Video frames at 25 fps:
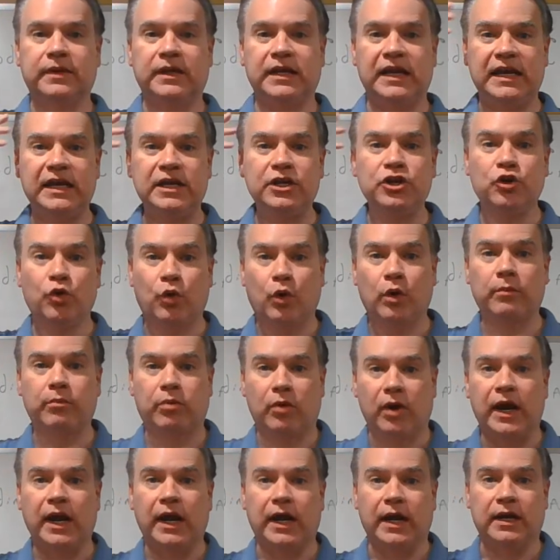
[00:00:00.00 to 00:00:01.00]
in your
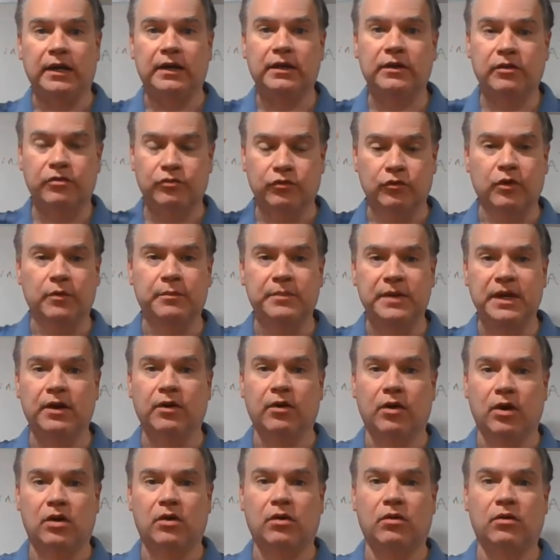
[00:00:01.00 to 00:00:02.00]
brain through a
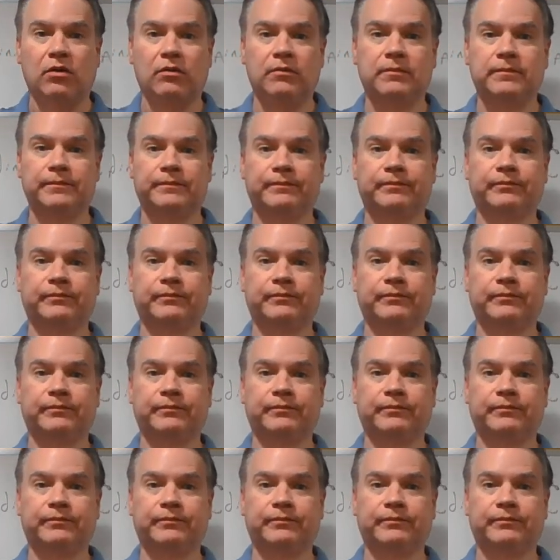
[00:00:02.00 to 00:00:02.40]
miracle,